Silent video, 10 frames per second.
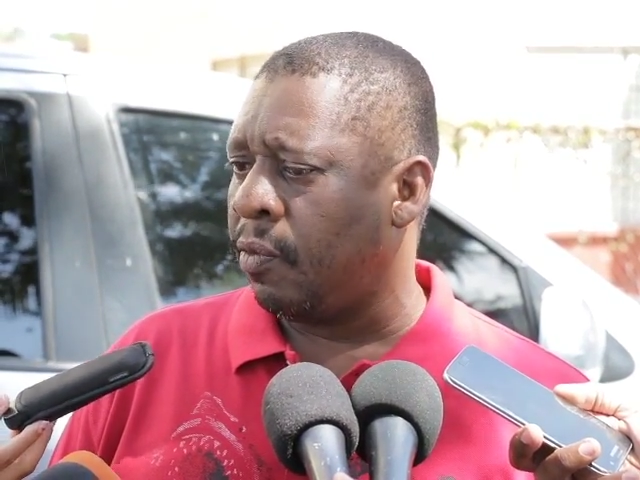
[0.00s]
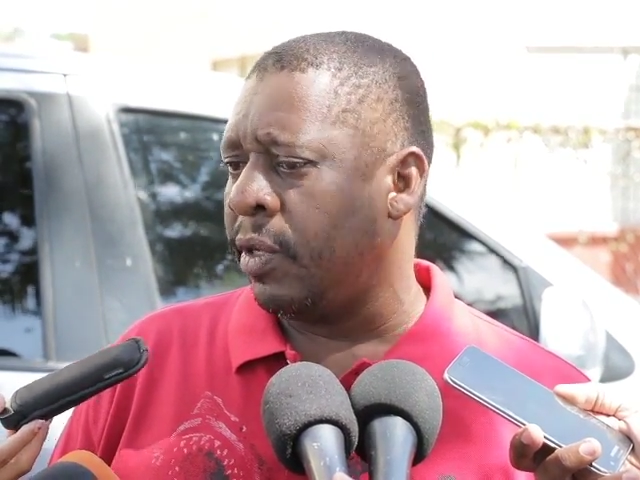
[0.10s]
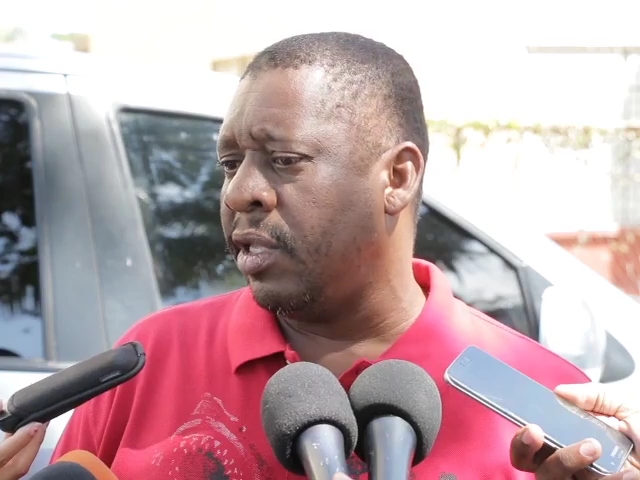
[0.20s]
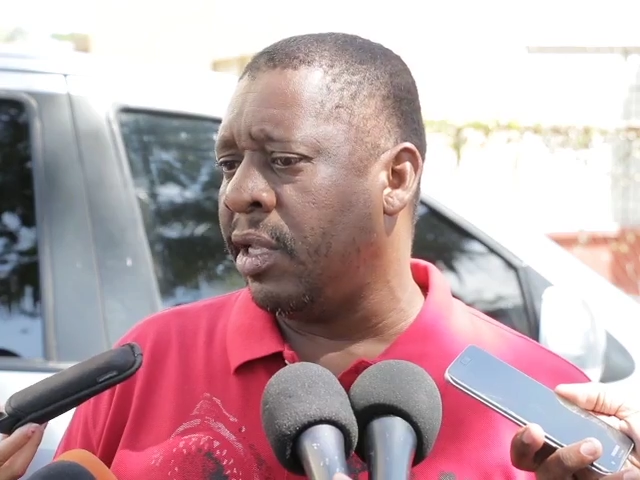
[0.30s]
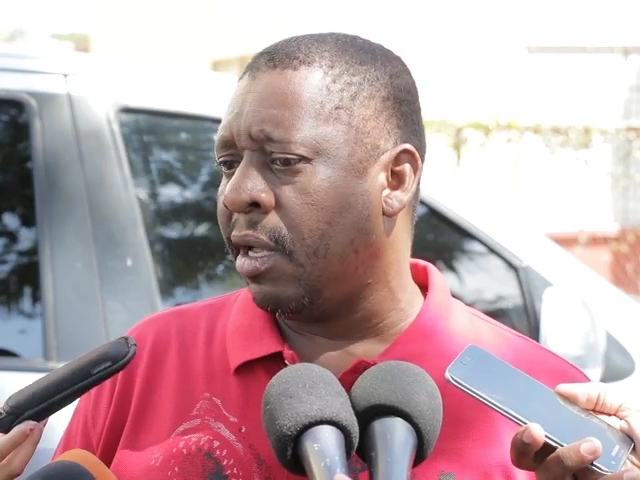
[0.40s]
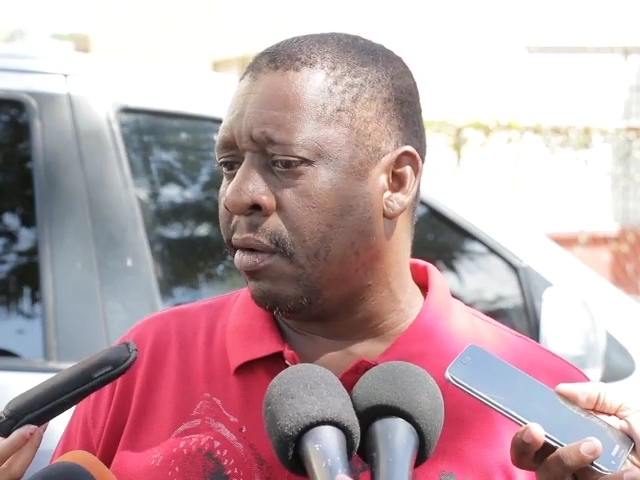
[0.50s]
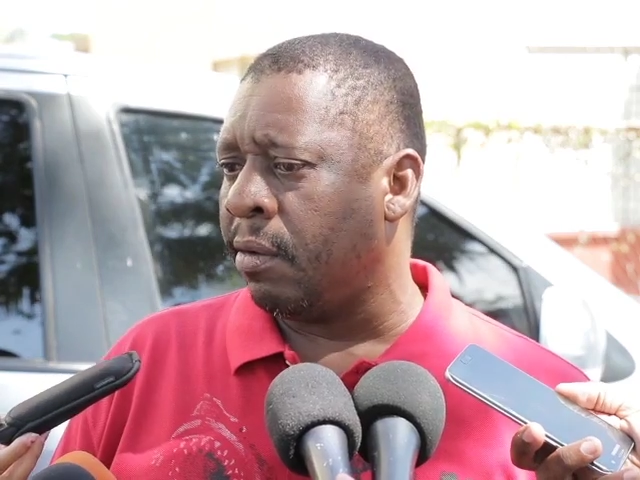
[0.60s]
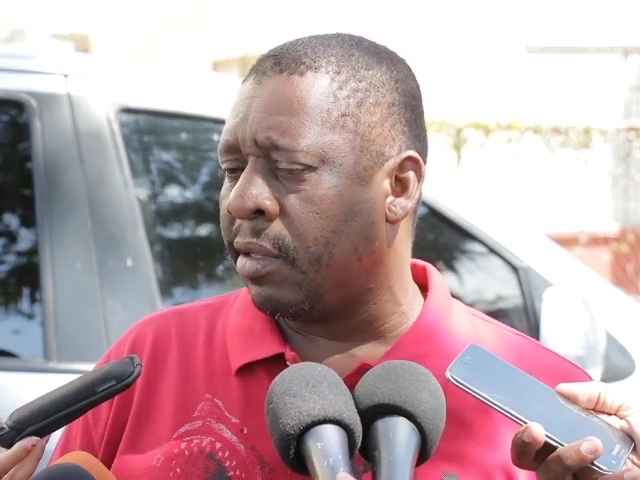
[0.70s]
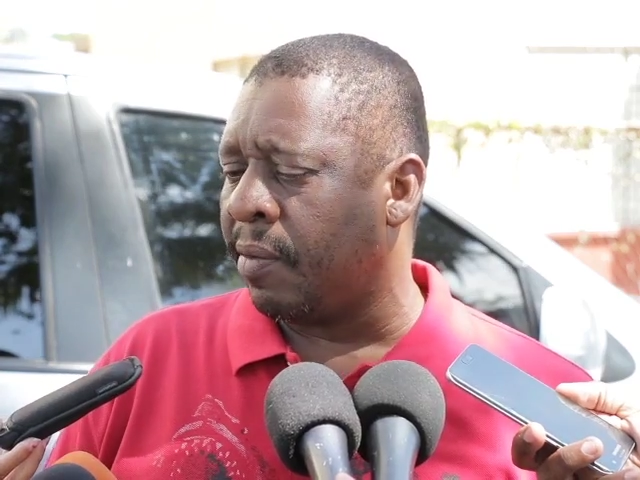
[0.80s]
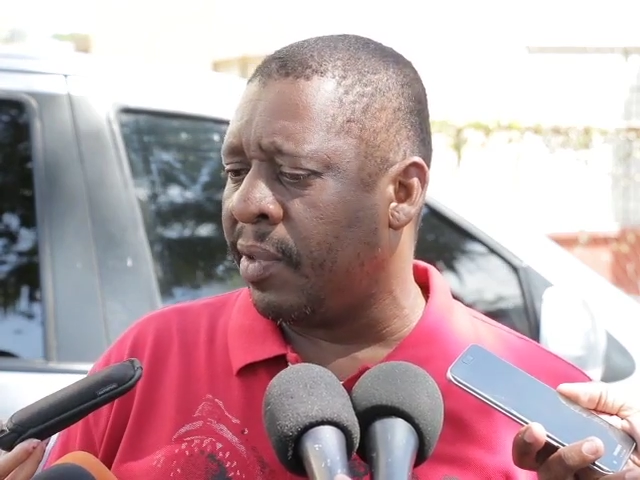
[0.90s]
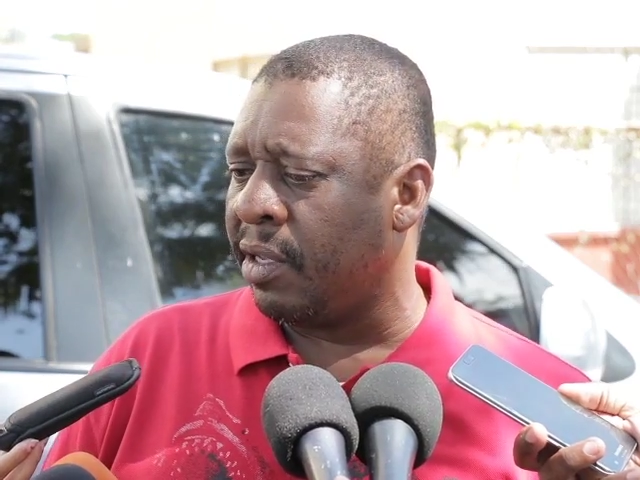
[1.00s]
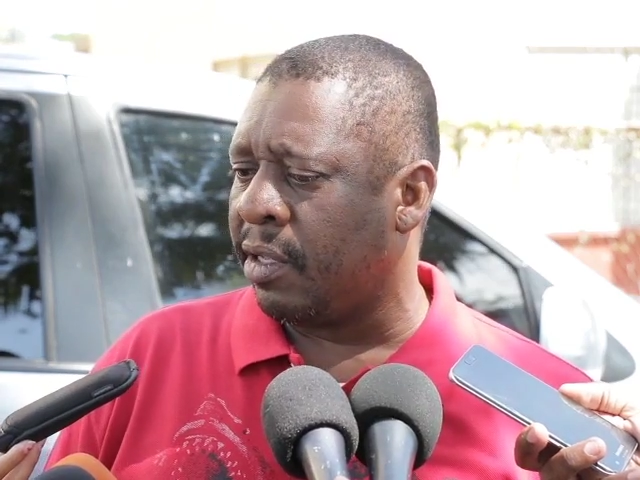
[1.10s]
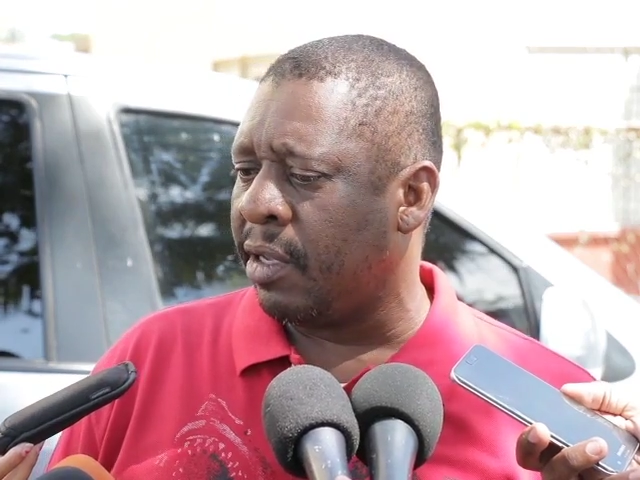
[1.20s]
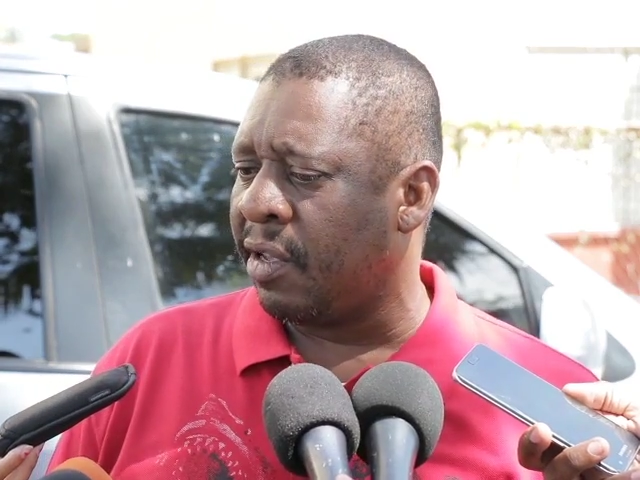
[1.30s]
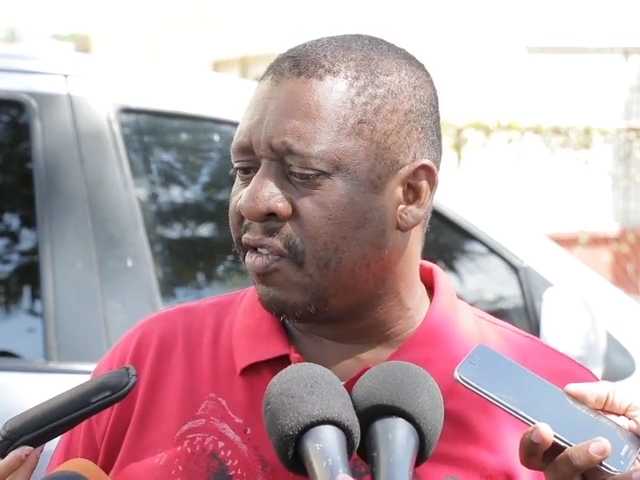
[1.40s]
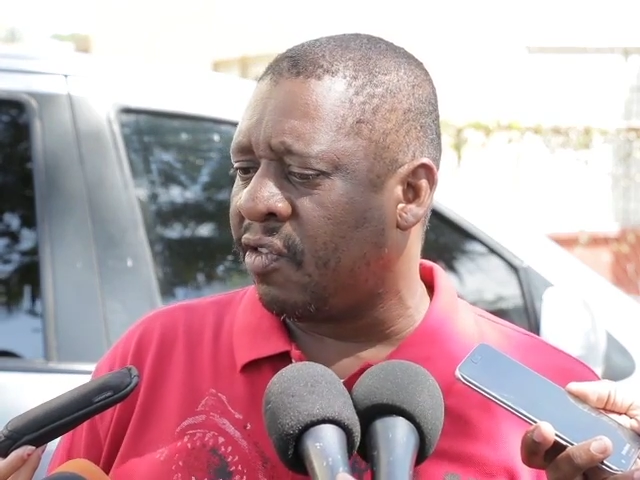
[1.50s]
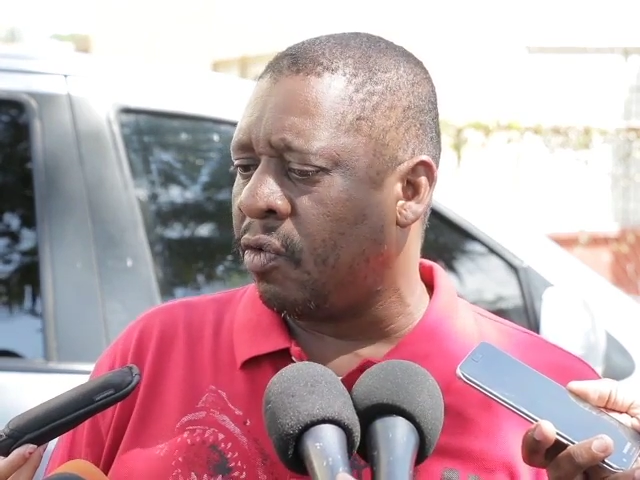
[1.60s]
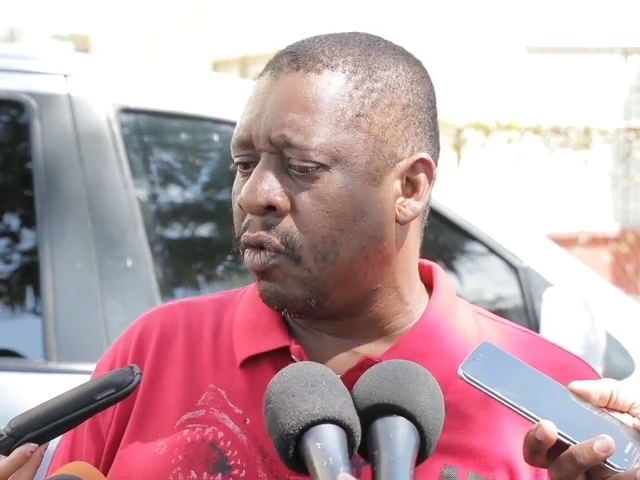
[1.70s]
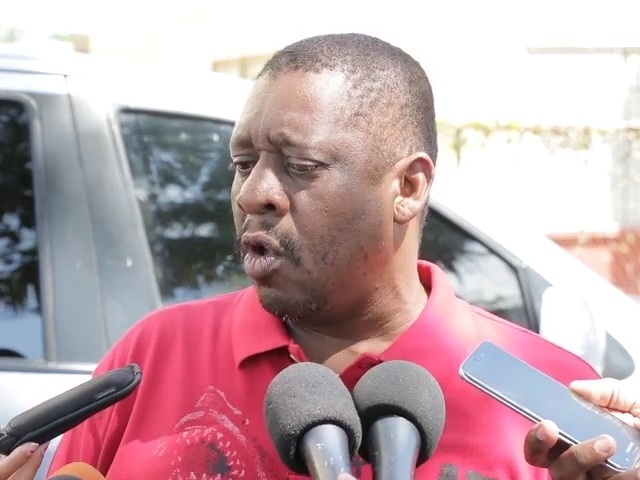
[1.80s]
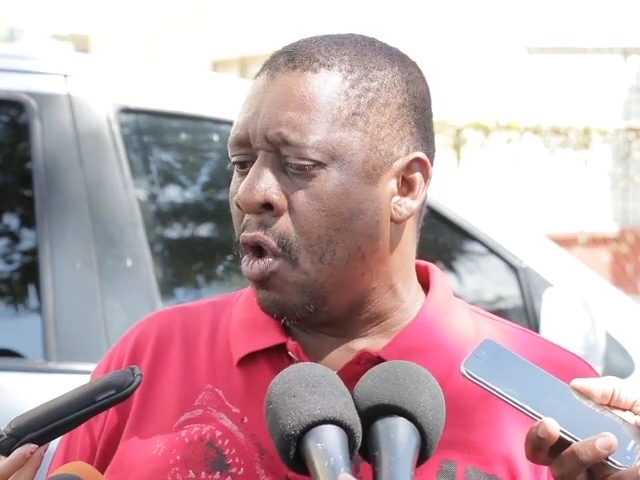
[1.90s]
we need accountability as to